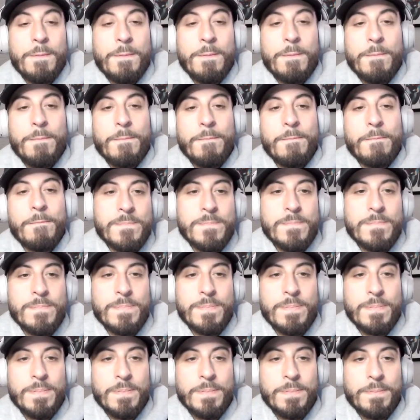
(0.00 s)

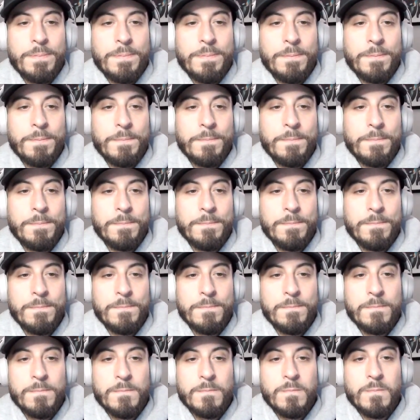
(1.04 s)

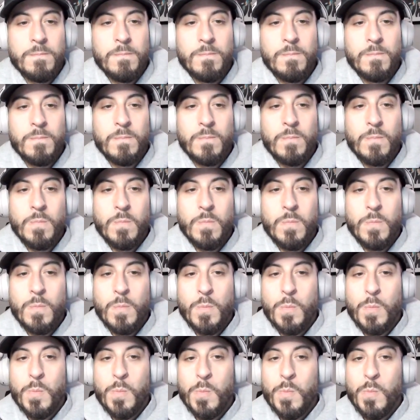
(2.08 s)

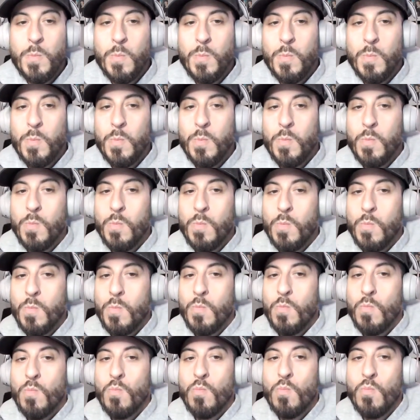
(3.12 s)

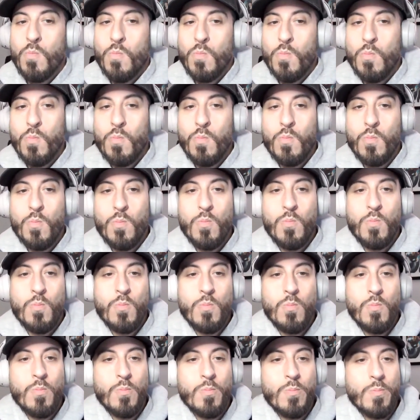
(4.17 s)

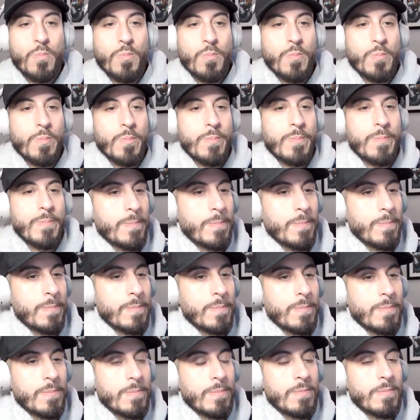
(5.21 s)

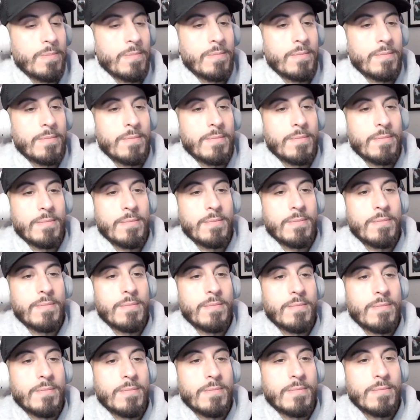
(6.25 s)

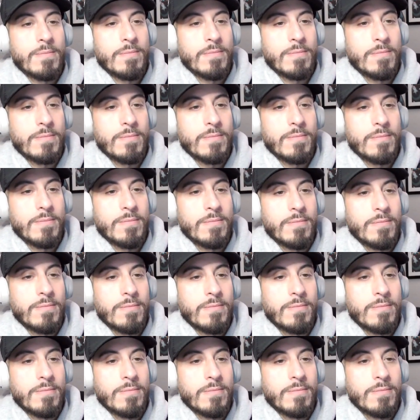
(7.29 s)
No words are spoken by the person on screen.